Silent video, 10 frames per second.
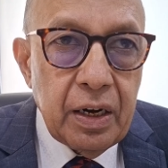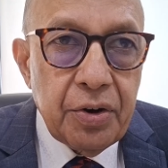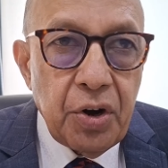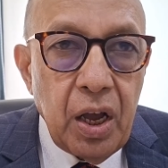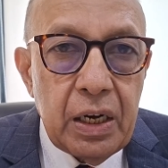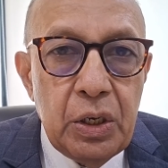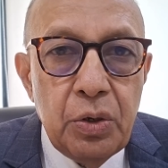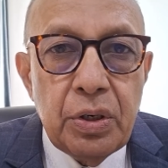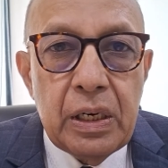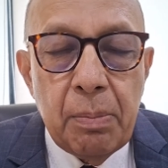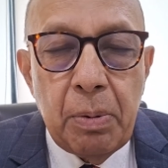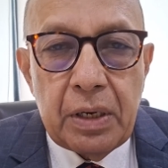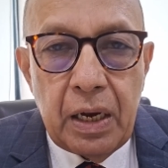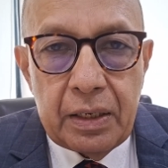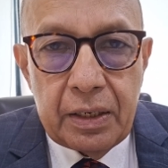drug-induced
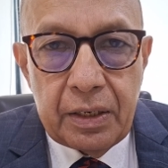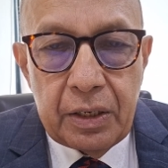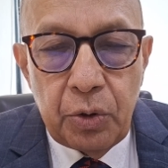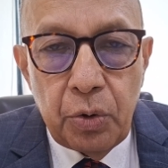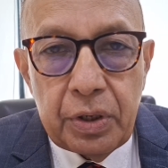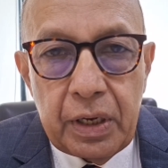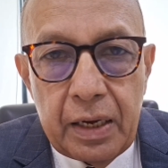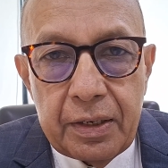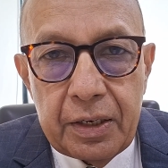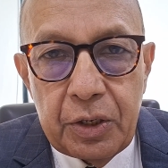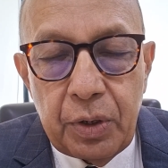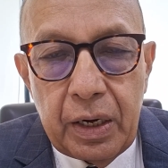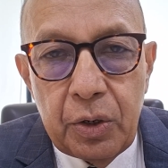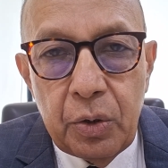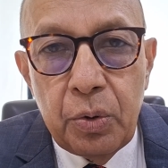hepatitis. In those cases you
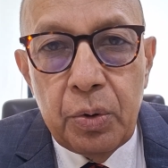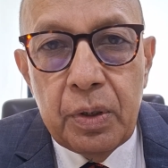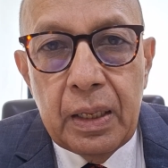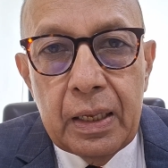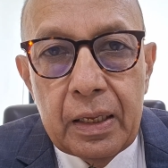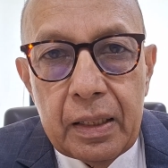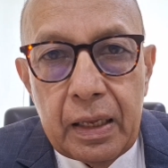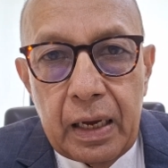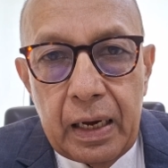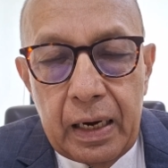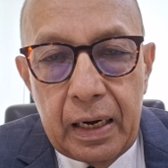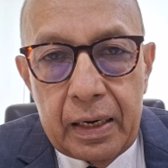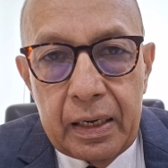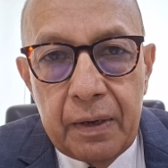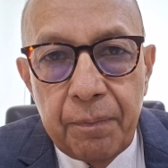can do the
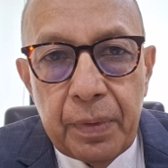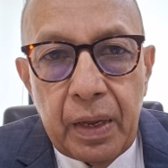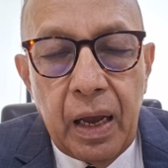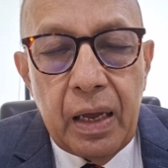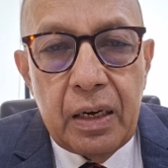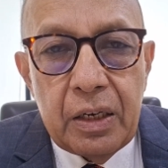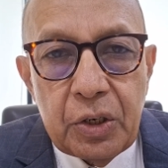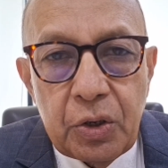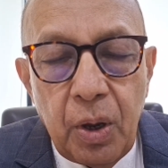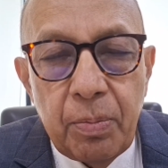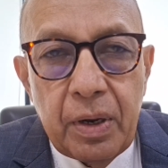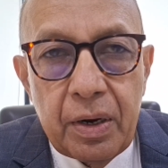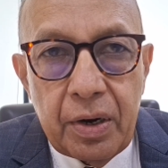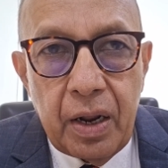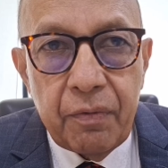ALT and stop the
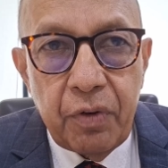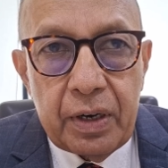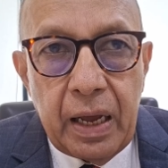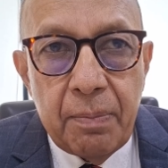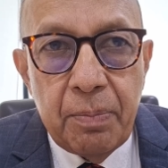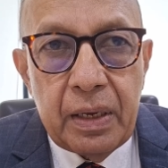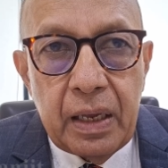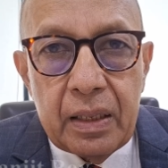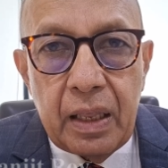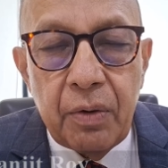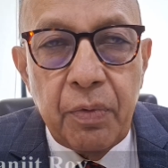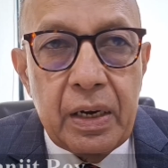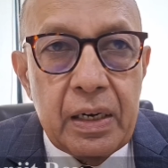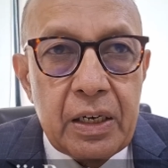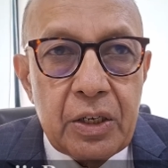drug for time being, and then
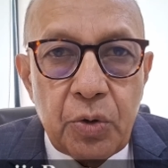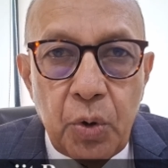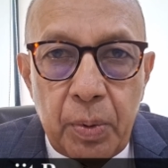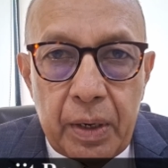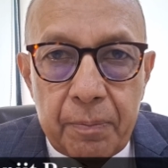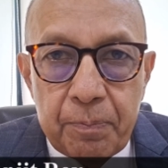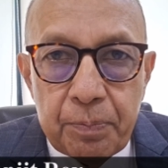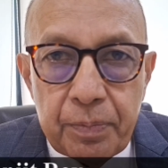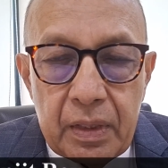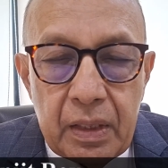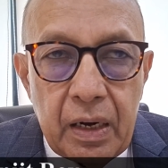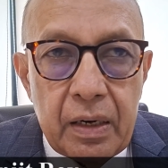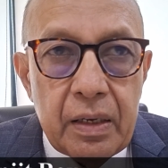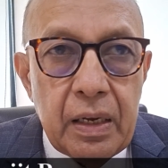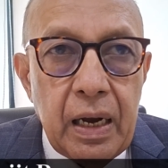when it is over,
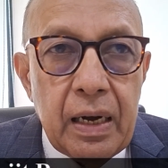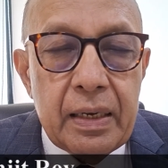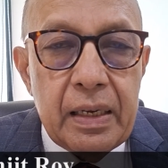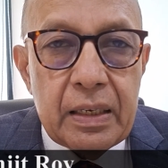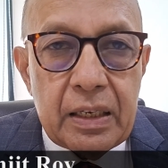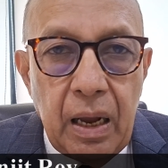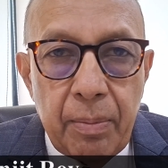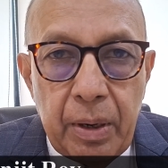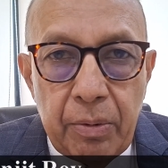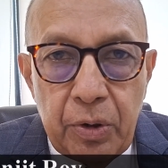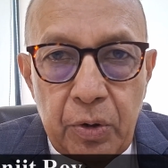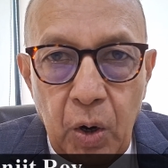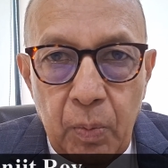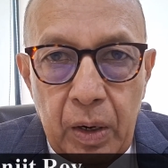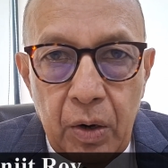that the ALT has come down to
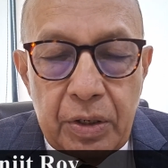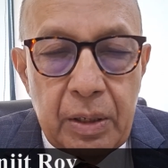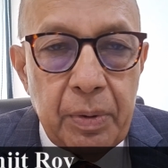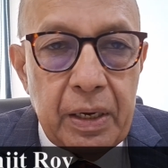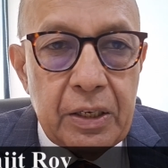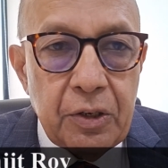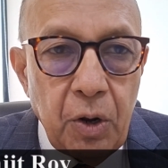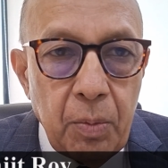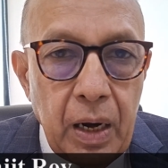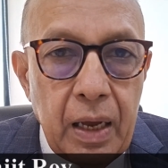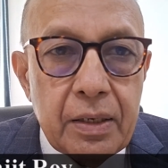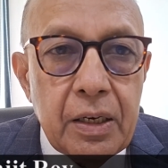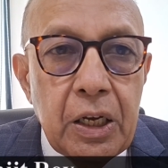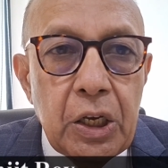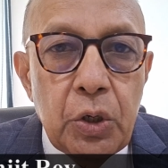normal or CPK is
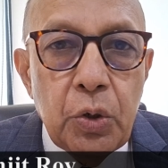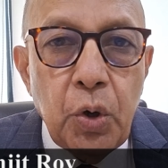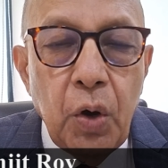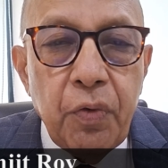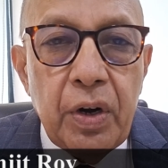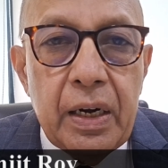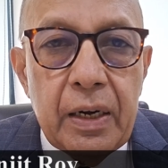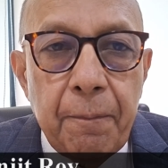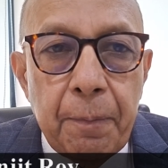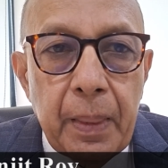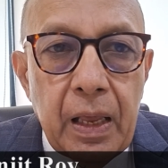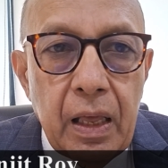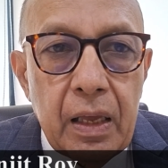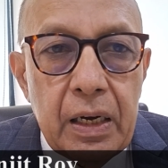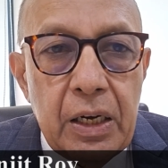normalized, you go for
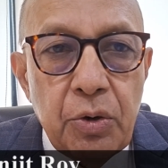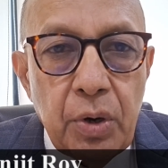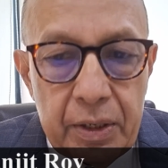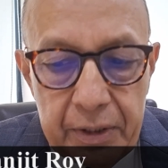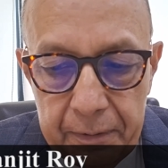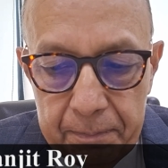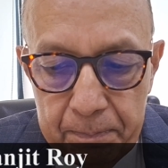reintroduction.